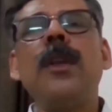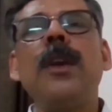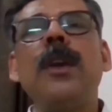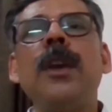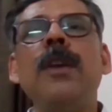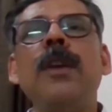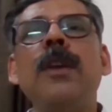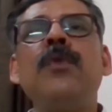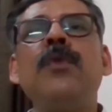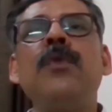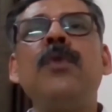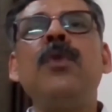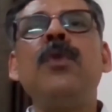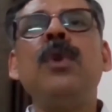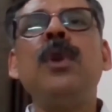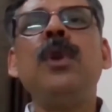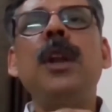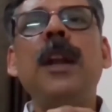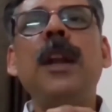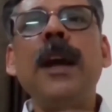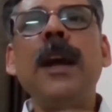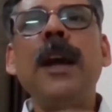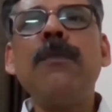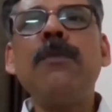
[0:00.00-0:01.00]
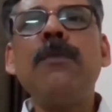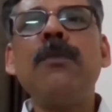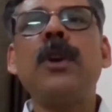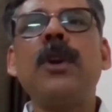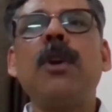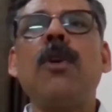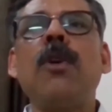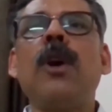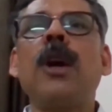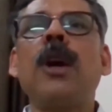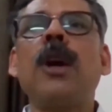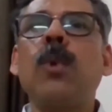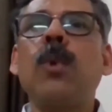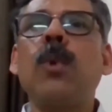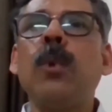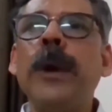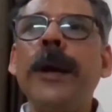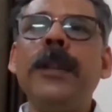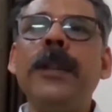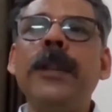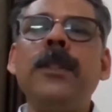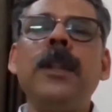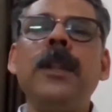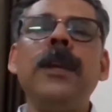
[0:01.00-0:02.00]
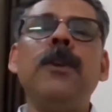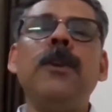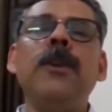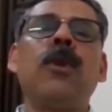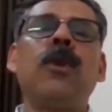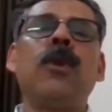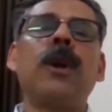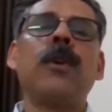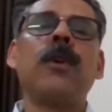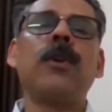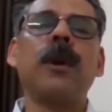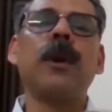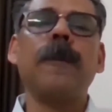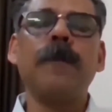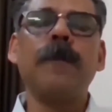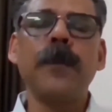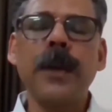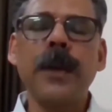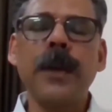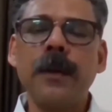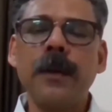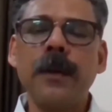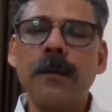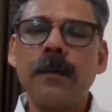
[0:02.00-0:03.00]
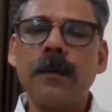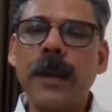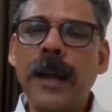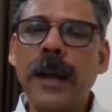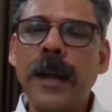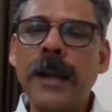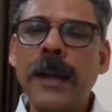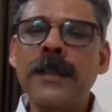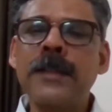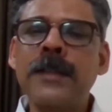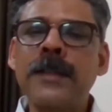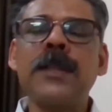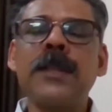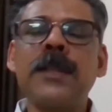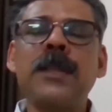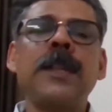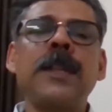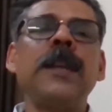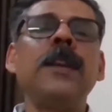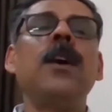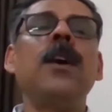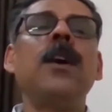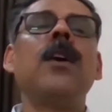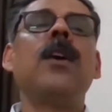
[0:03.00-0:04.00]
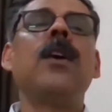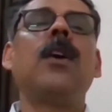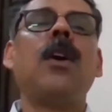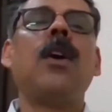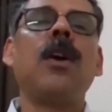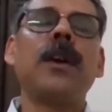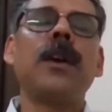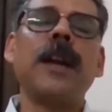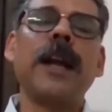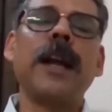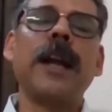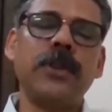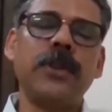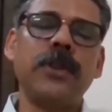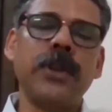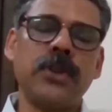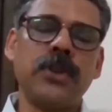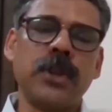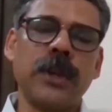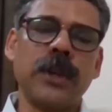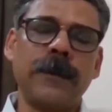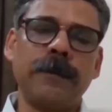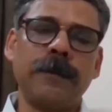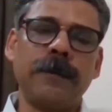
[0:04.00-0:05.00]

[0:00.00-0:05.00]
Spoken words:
if you left or quit your existing organization.